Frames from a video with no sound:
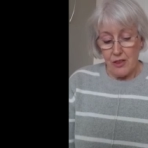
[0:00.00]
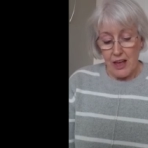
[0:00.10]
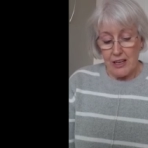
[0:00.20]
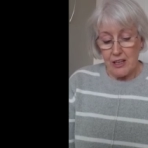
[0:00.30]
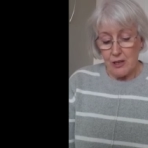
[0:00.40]

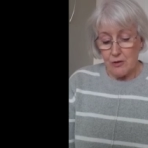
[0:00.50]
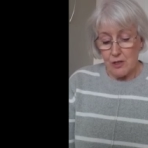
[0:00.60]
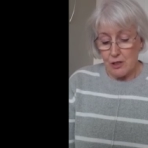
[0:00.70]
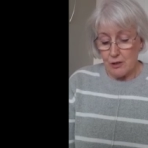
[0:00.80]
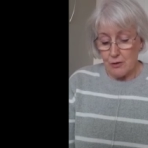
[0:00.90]
Thank you
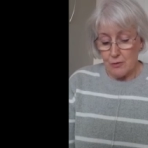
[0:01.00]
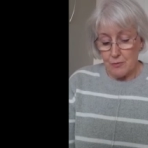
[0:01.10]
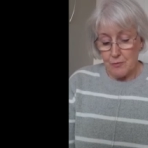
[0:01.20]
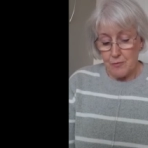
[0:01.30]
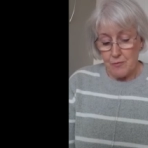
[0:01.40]
too
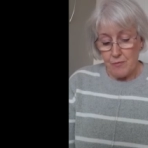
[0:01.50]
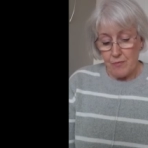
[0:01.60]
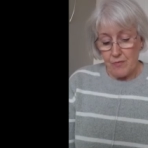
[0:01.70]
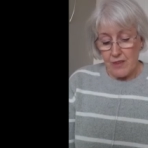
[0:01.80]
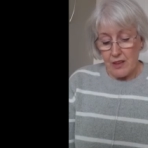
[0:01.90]

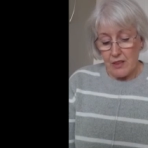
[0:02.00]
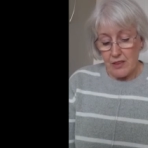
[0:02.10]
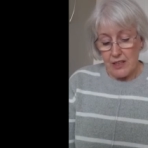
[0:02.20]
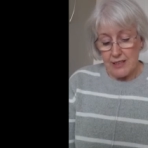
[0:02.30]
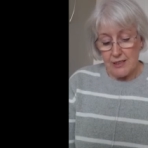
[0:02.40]

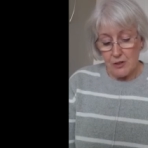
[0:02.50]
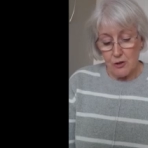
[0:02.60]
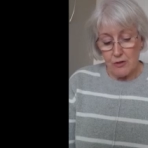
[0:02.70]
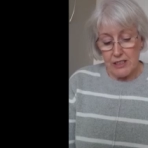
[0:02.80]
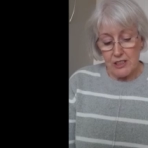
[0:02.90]
that this
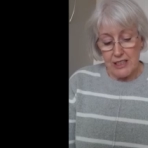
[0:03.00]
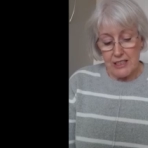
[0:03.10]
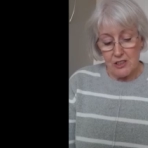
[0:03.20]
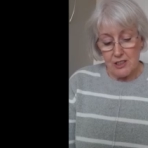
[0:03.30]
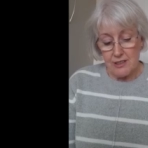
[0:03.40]
story
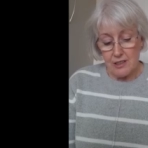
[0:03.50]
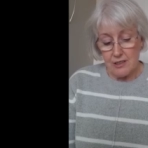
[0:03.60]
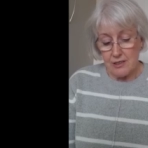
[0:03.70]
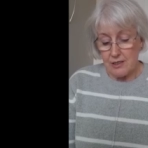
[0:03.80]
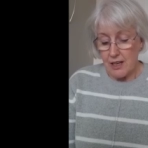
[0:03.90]
teaches
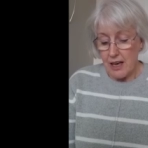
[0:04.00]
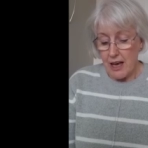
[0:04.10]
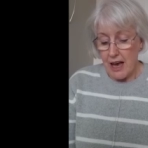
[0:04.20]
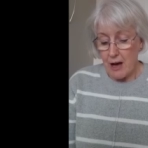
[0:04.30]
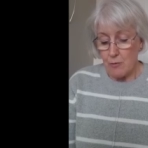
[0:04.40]
us
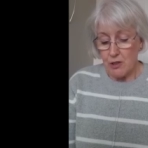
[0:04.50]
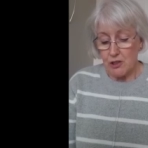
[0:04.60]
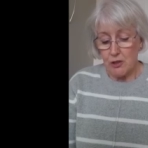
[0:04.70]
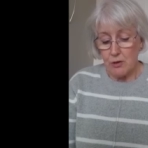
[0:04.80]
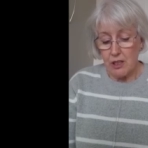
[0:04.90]
how
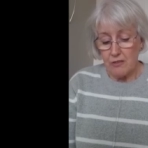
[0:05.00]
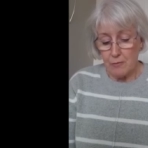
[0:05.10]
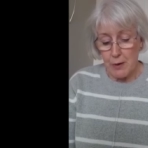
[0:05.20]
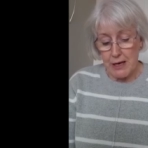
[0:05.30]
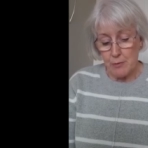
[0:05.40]
much you
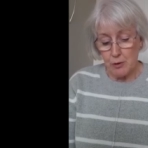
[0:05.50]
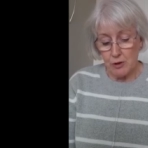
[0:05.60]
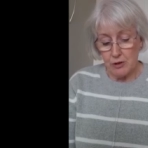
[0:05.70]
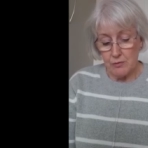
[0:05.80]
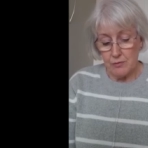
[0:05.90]
love
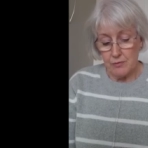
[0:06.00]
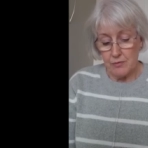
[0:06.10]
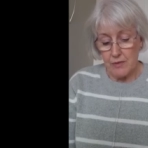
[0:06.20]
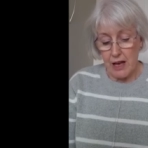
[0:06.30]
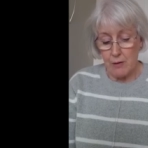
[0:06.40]
people,
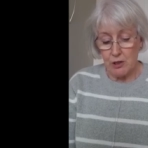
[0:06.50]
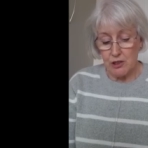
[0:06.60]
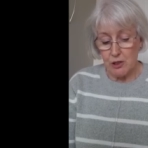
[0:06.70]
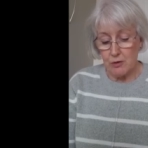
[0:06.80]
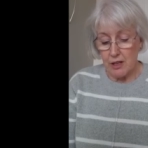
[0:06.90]
how
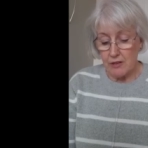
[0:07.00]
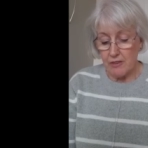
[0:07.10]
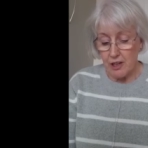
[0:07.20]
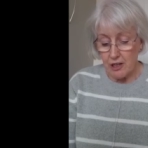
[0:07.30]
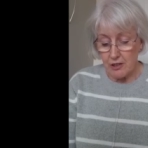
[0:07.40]
much you love
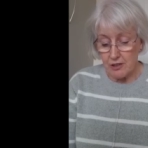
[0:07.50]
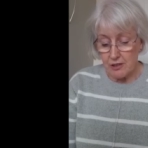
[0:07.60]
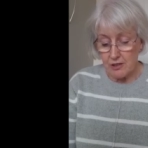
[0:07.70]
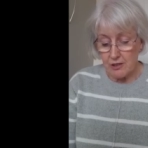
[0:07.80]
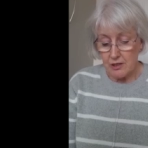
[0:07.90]

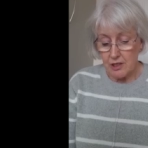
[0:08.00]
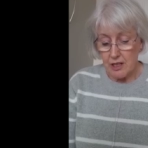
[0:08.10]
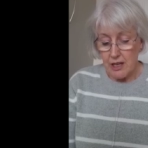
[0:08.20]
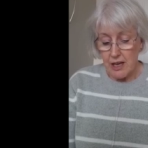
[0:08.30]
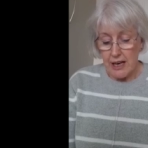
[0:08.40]
us,
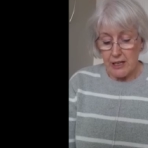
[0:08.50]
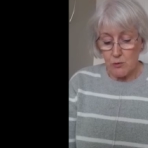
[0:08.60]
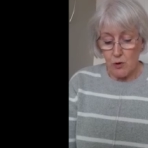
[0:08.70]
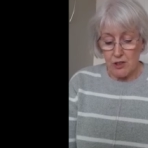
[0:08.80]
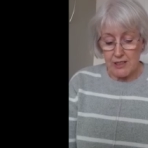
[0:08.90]

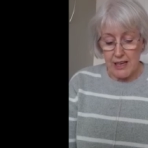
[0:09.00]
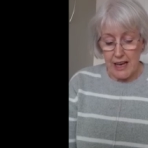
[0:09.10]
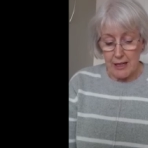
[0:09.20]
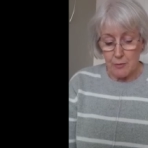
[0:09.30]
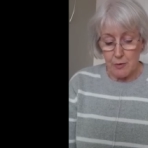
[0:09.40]
and want to
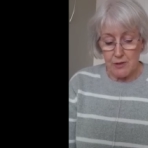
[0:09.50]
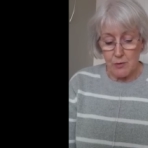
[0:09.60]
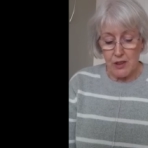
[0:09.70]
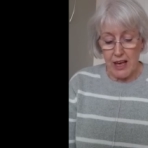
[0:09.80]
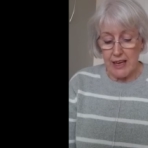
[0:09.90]
help us
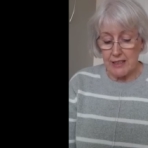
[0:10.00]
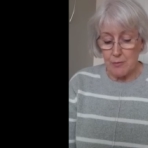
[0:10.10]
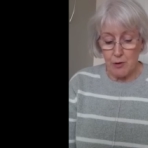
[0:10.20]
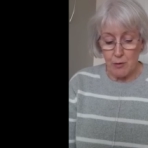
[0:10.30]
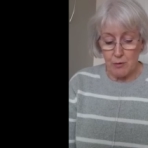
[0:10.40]
with any
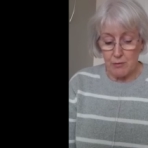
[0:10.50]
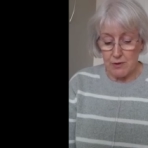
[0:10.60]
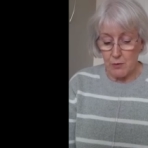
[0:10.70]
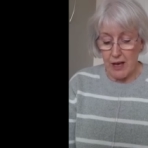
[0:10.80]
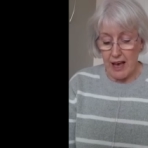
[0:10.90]

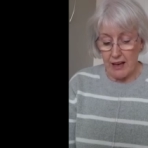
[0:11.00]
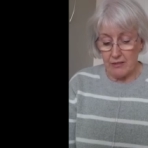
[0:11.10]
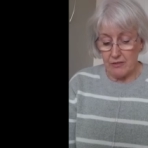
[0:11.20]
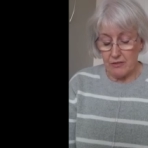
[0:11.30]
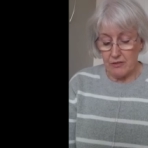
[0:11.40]
problems we have.